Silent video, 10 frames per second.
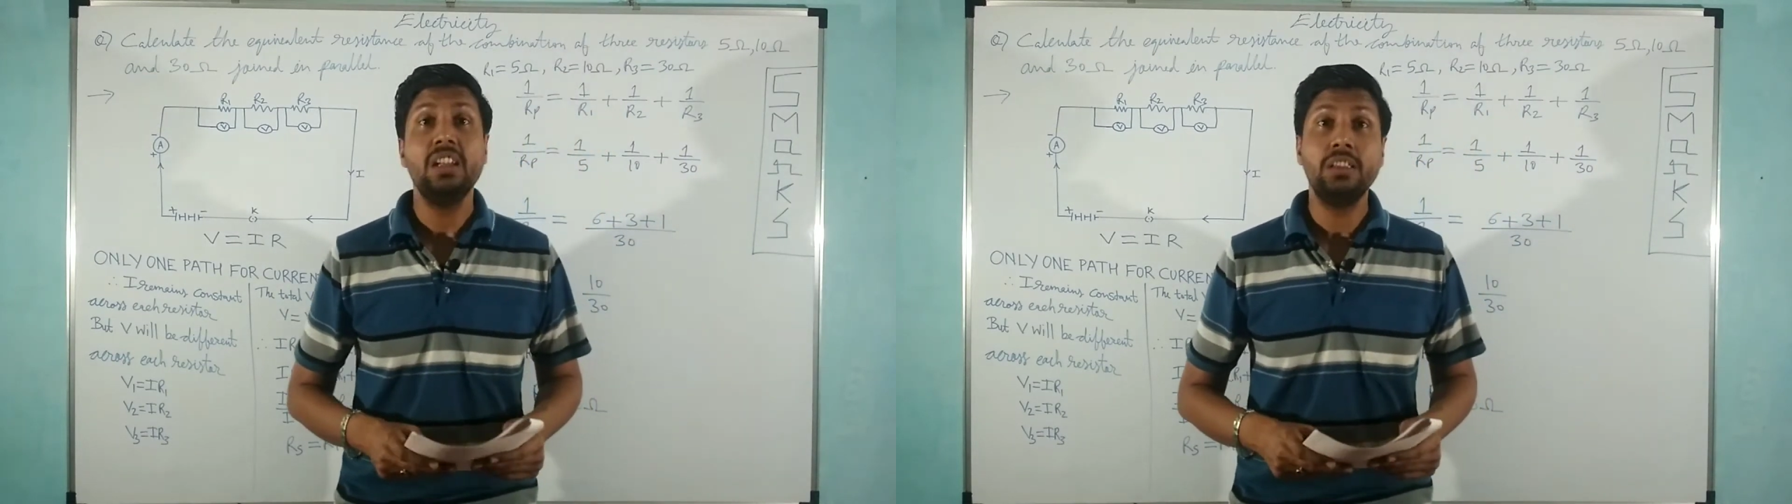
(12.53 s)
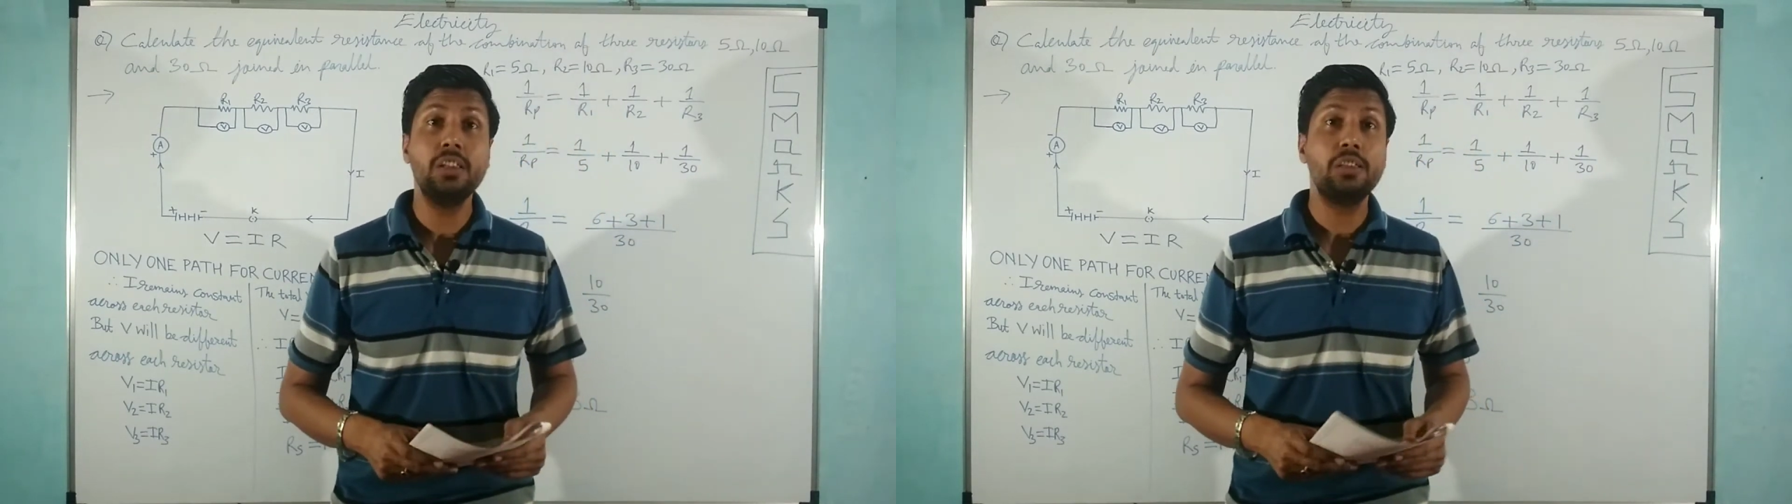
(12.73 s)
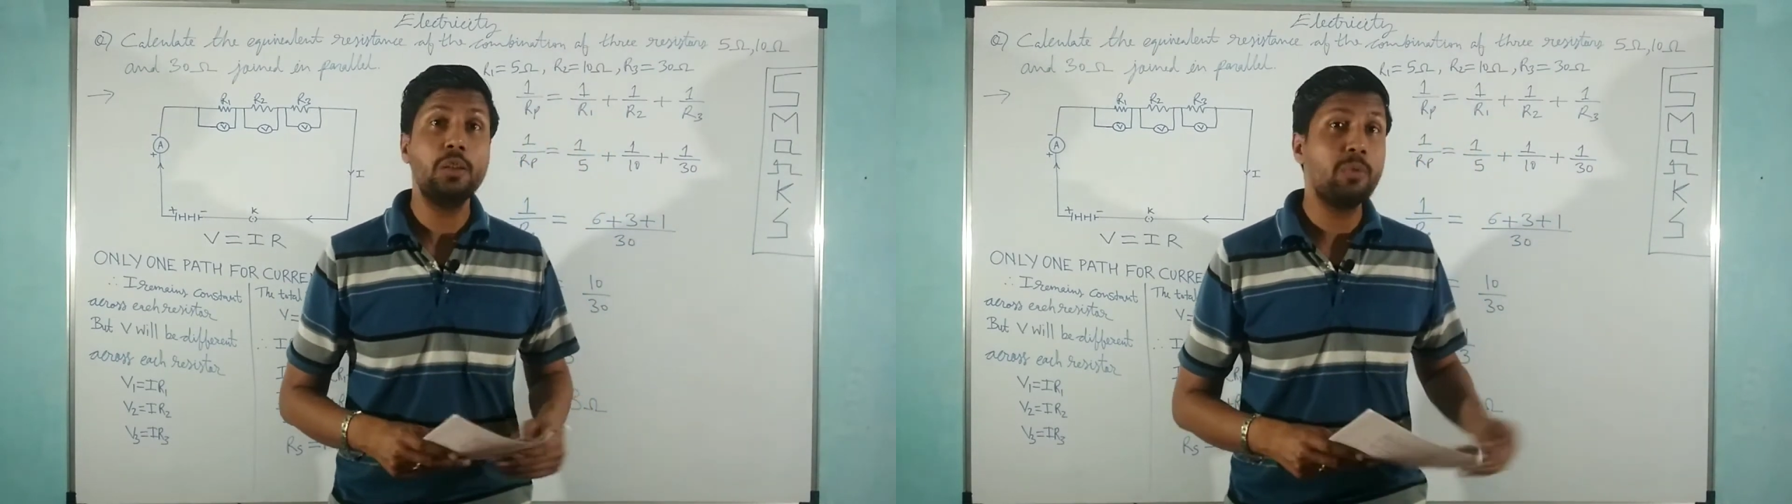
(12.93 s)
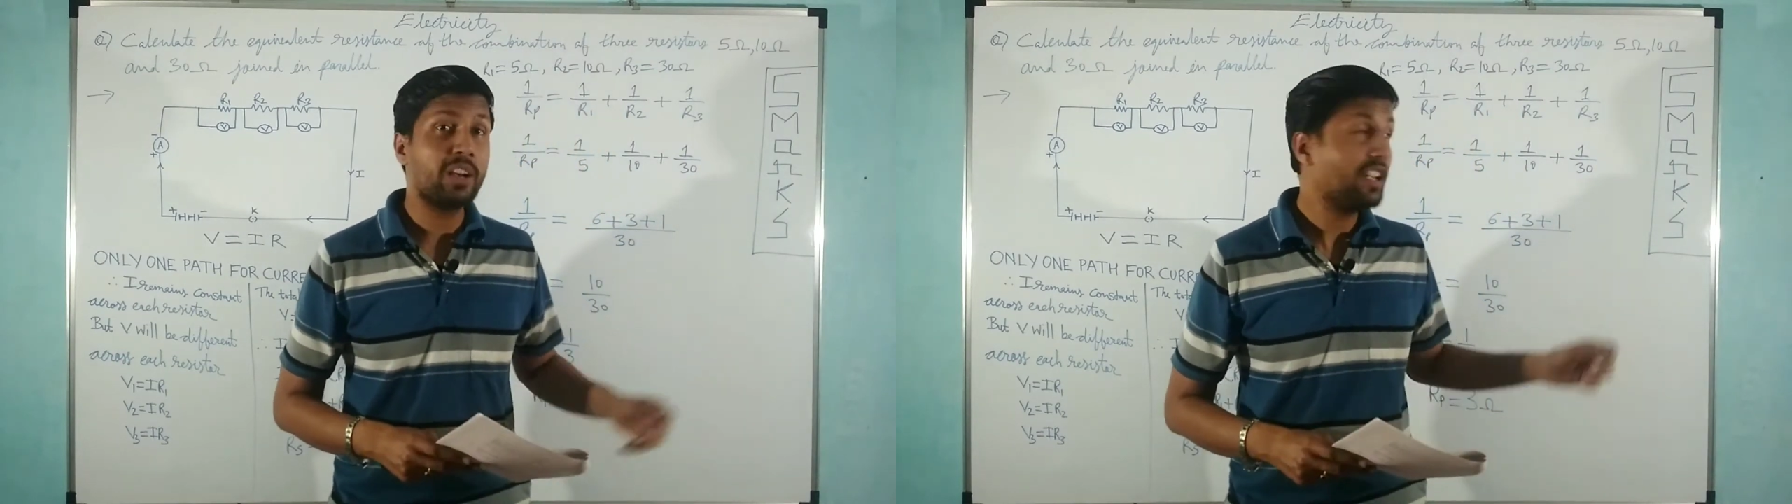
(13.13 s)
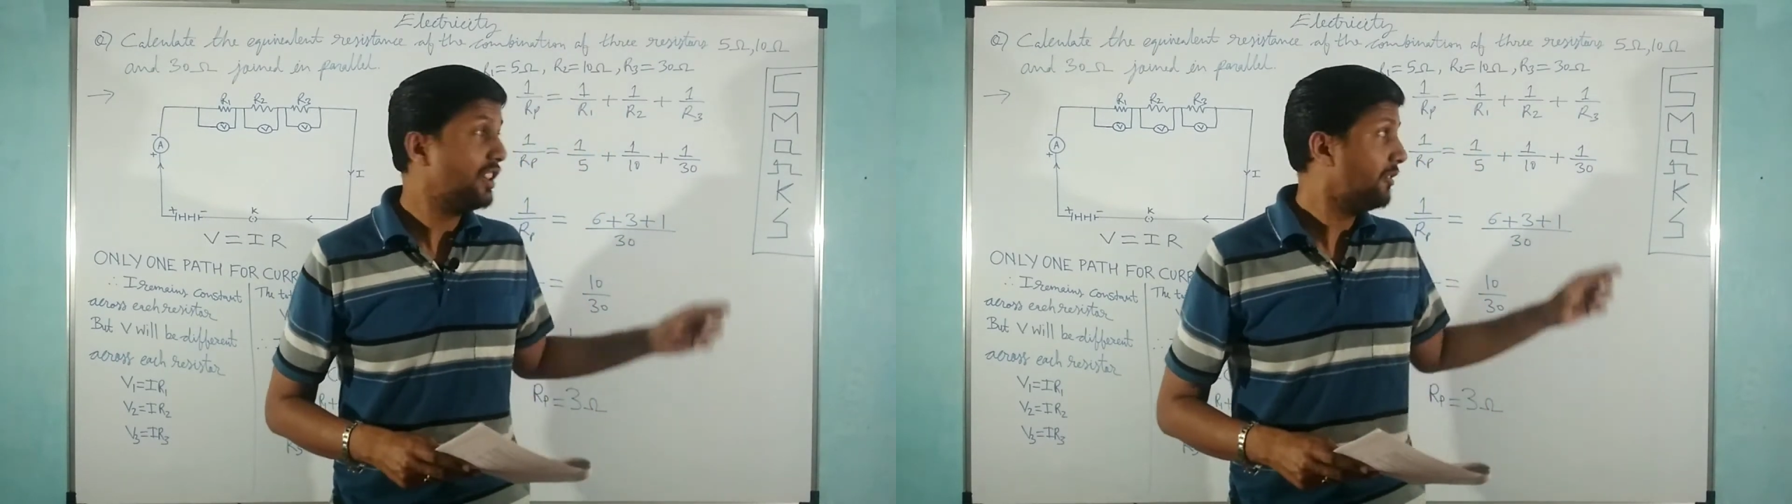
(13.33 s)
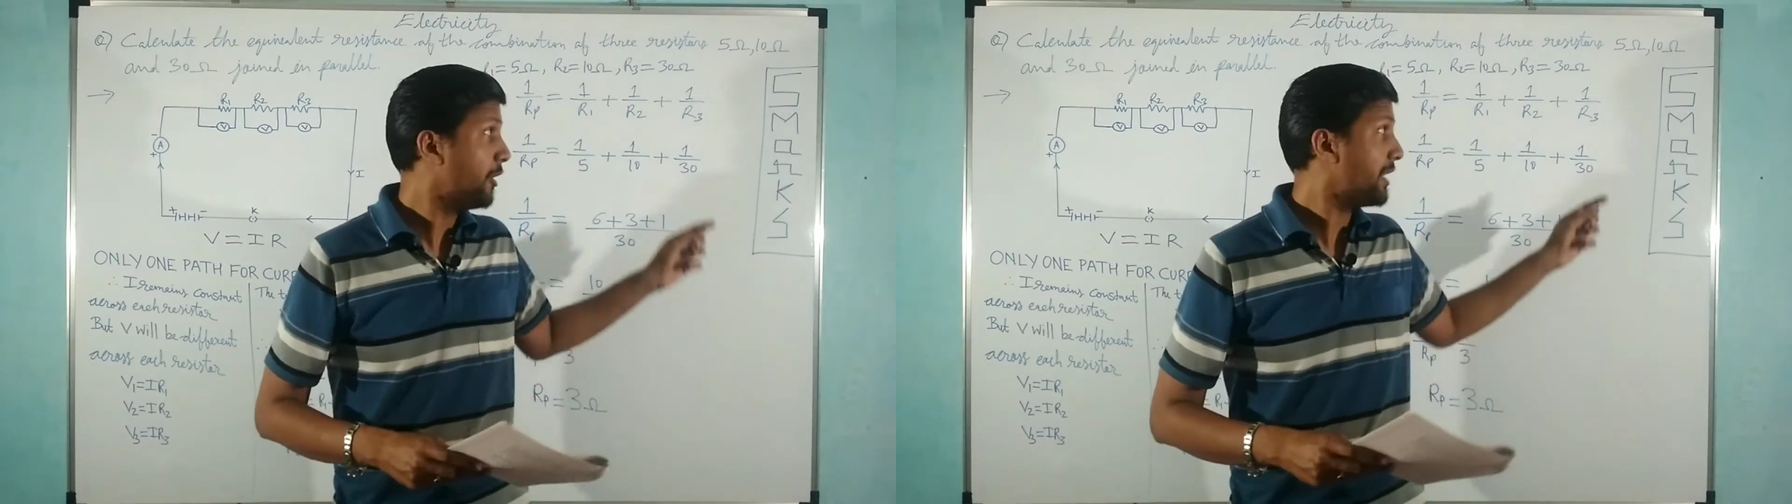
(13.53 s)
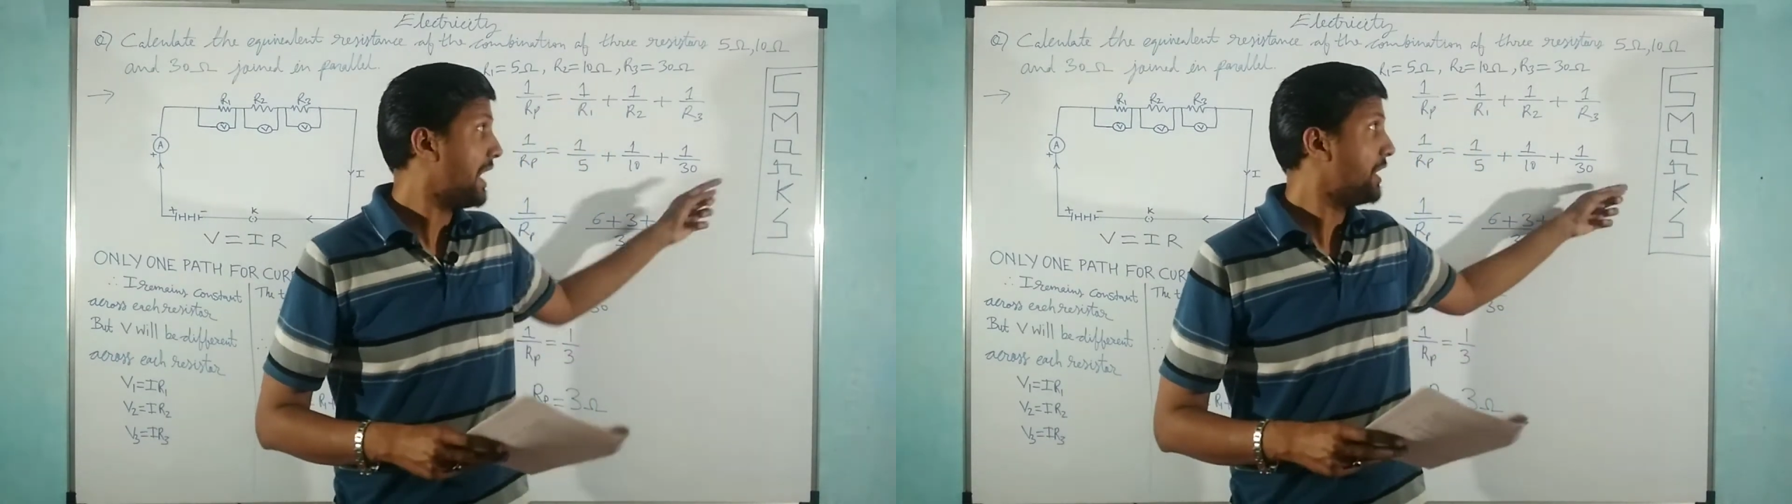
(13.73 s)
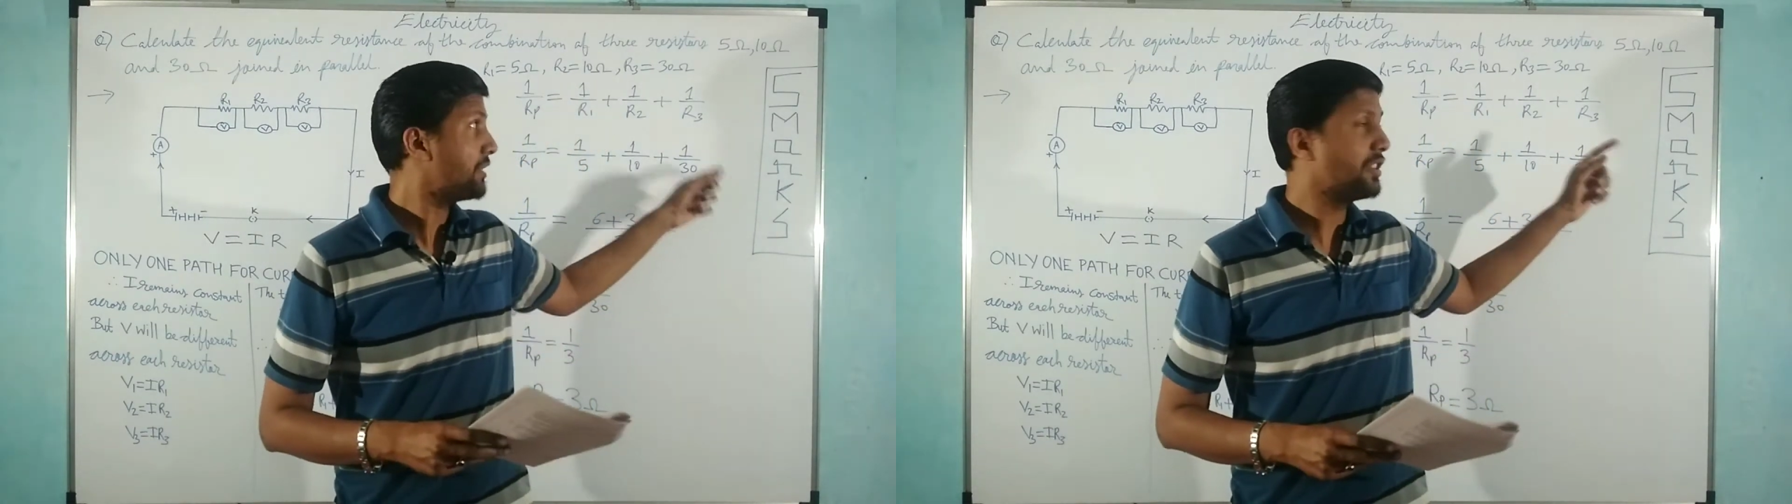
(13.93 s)
This numerical was
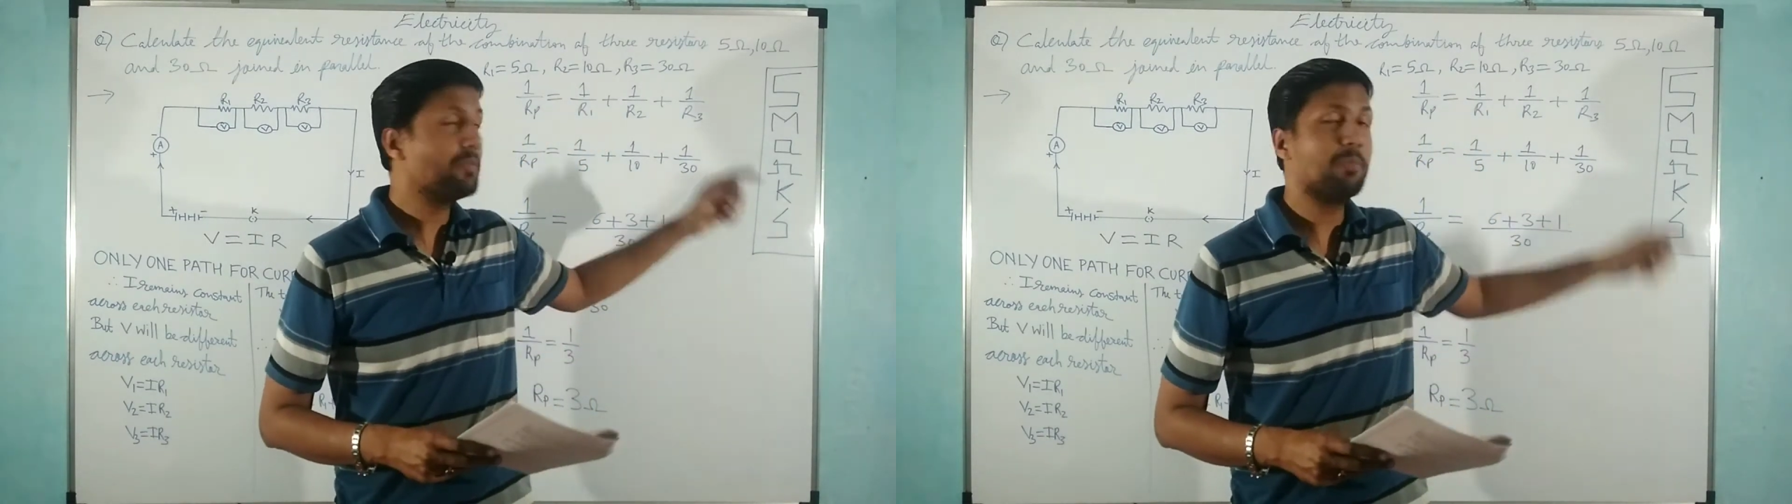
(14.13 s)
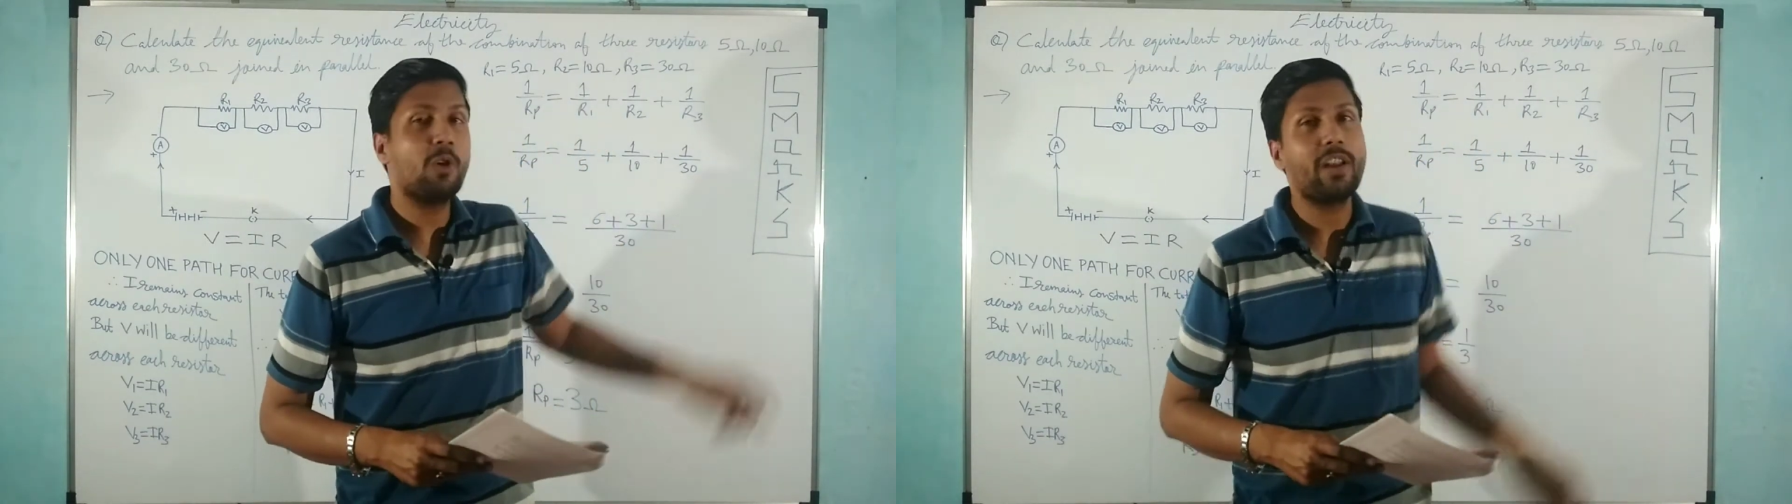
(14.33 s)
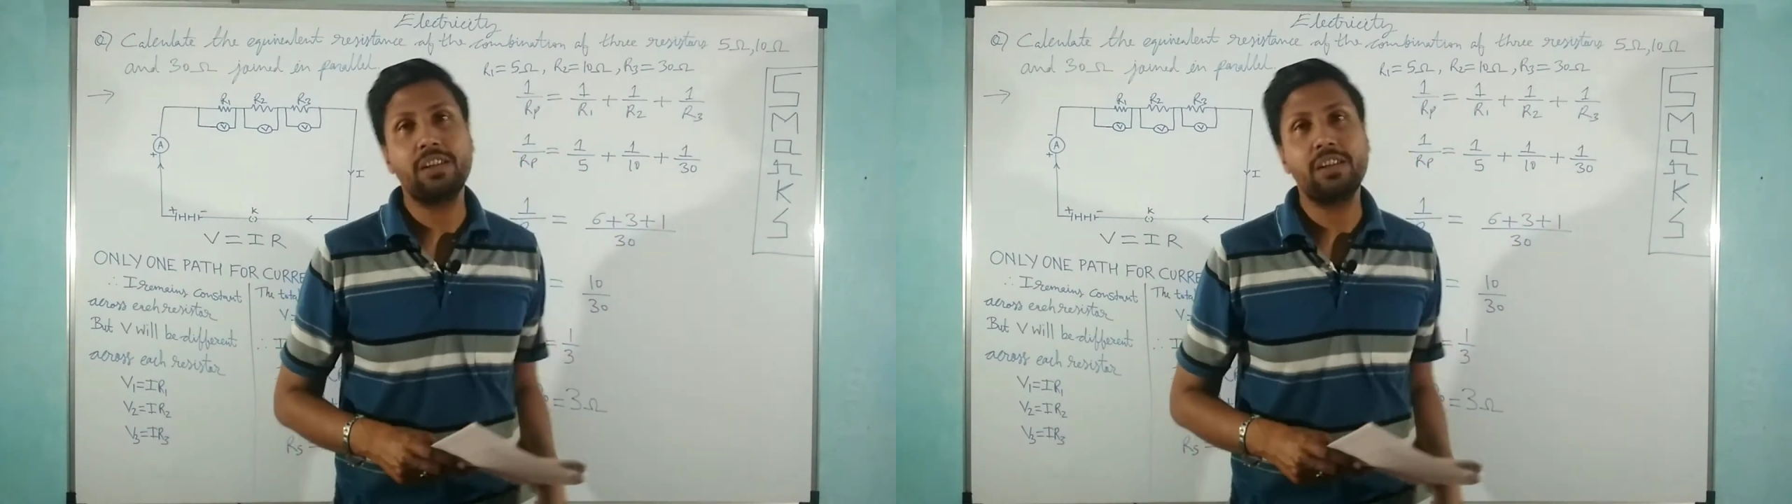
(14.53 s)
asked in board